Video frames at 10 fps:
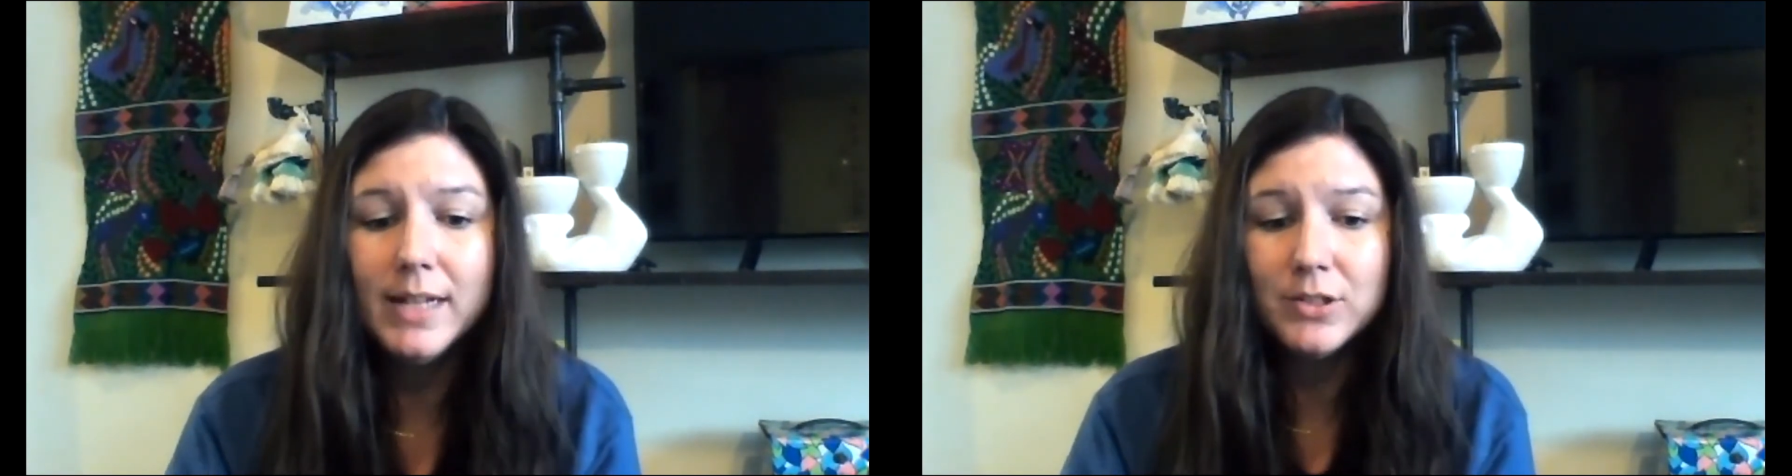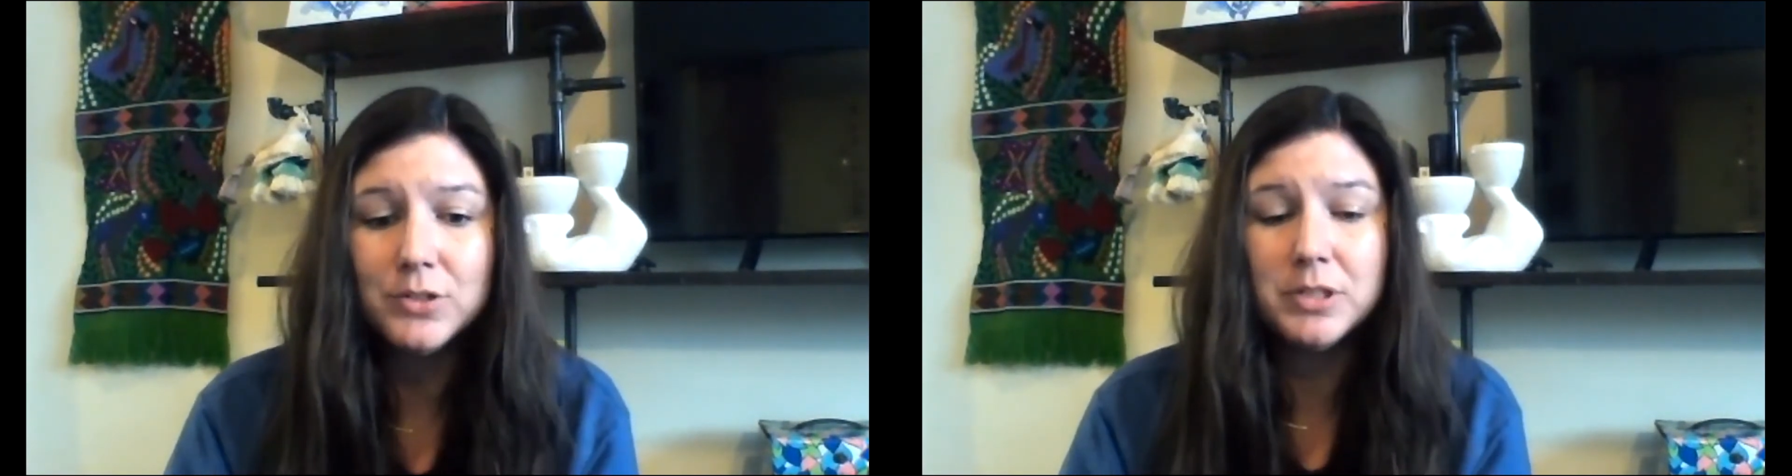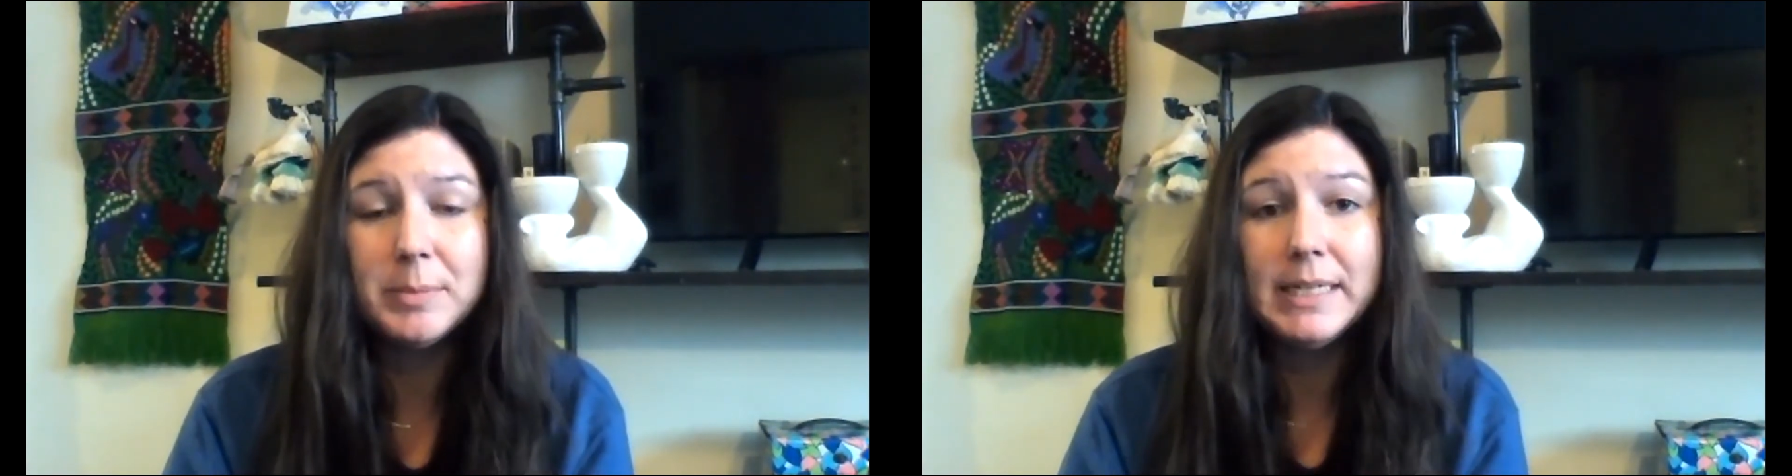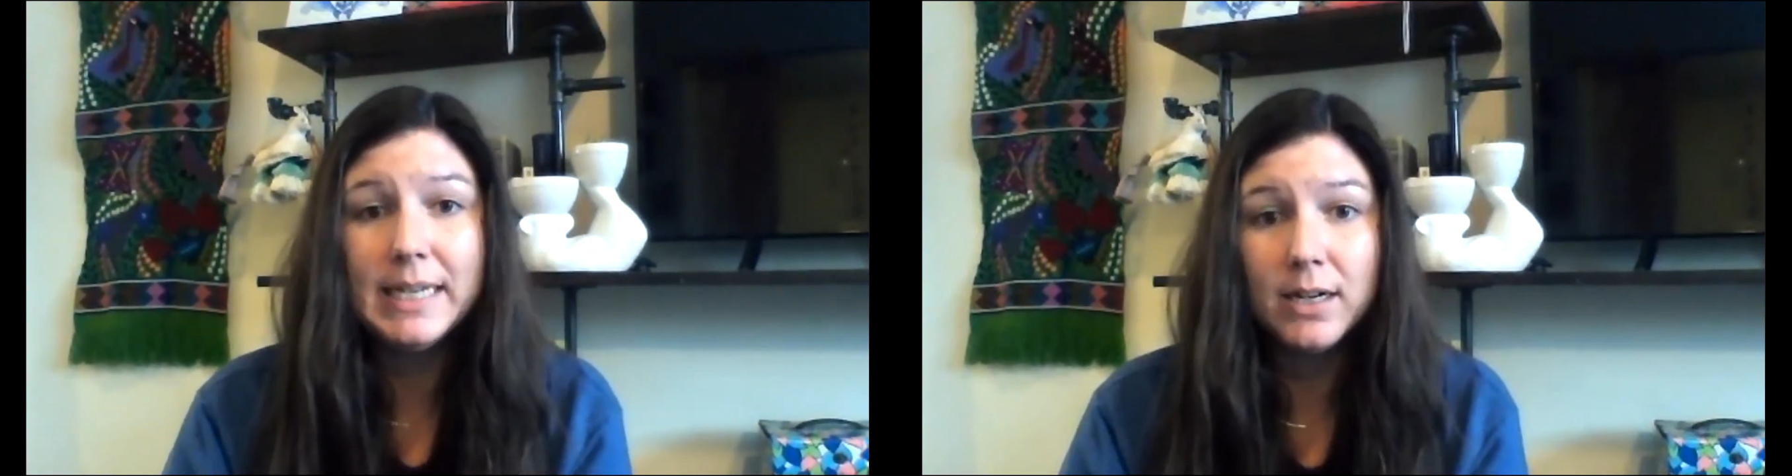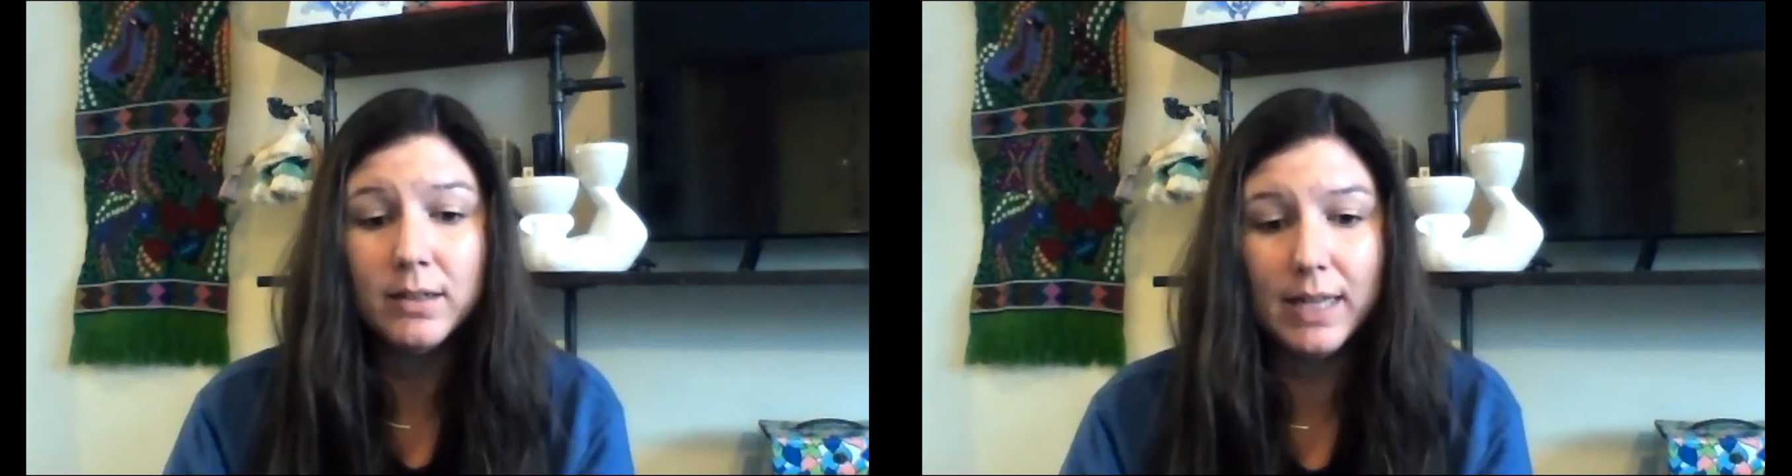And so to
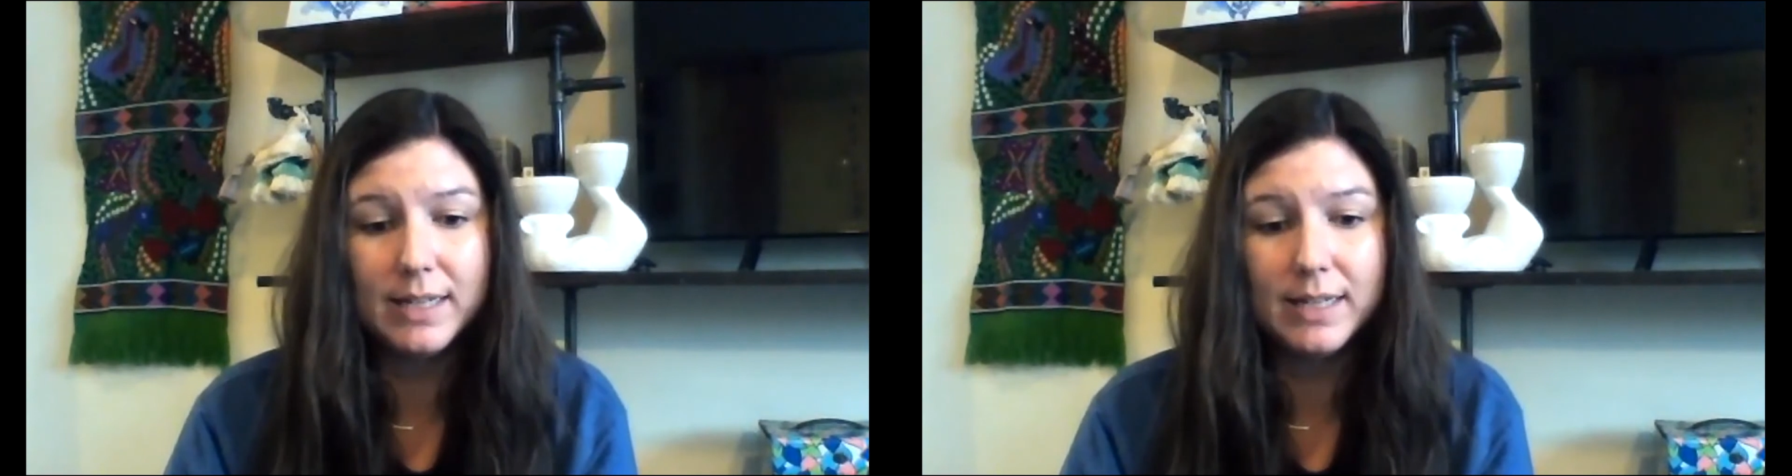begin our